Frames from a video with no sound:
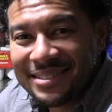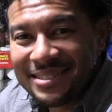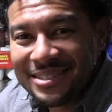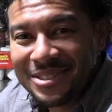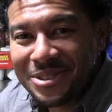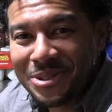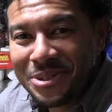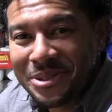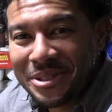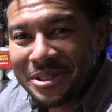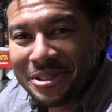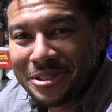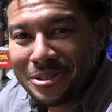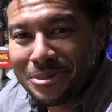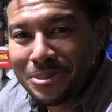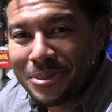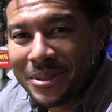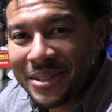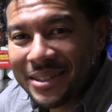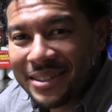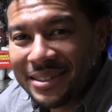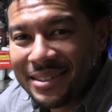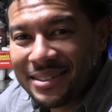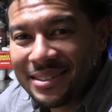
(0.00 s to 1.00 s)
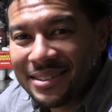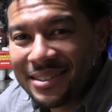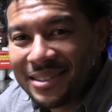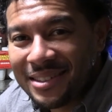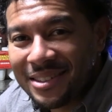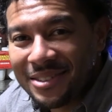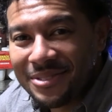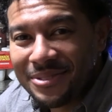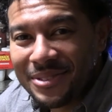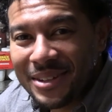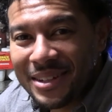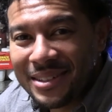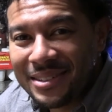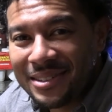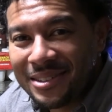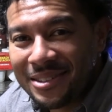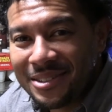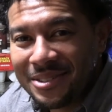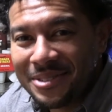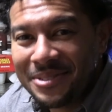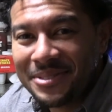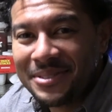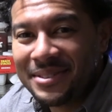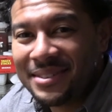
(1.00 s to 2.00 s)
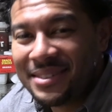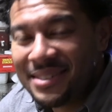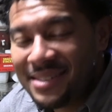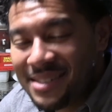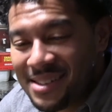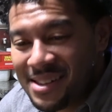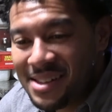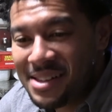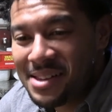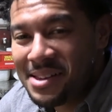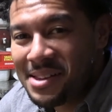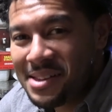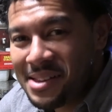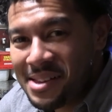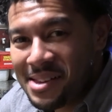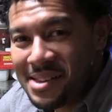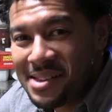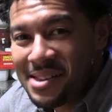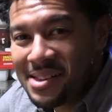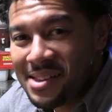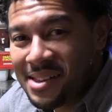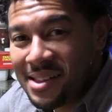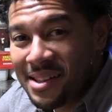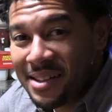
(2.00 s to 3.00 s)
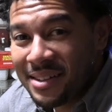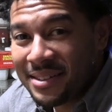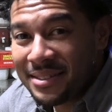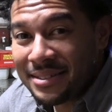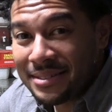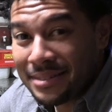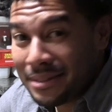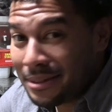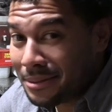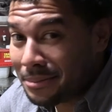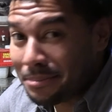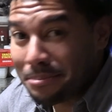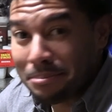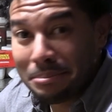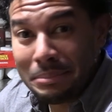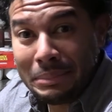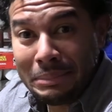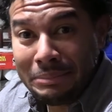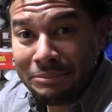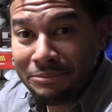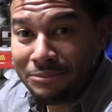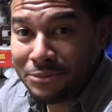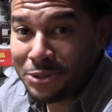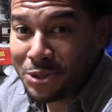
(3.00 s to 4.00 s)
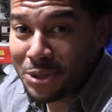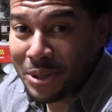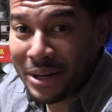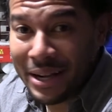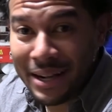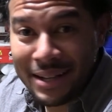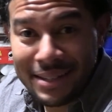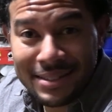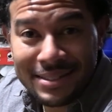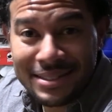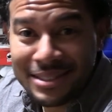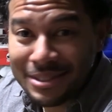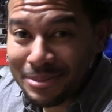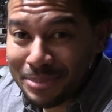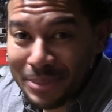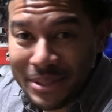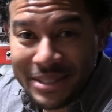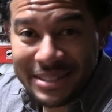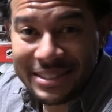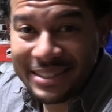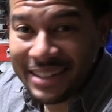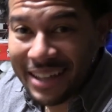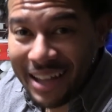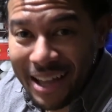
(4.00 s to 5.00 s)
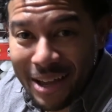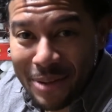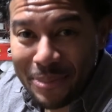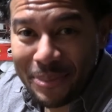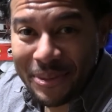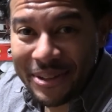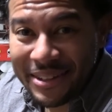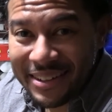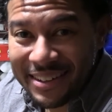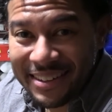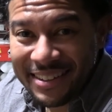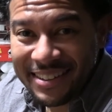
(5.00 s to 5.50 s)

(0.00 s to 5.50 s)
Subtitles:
New Year's, but if I do, something drastic must have happened.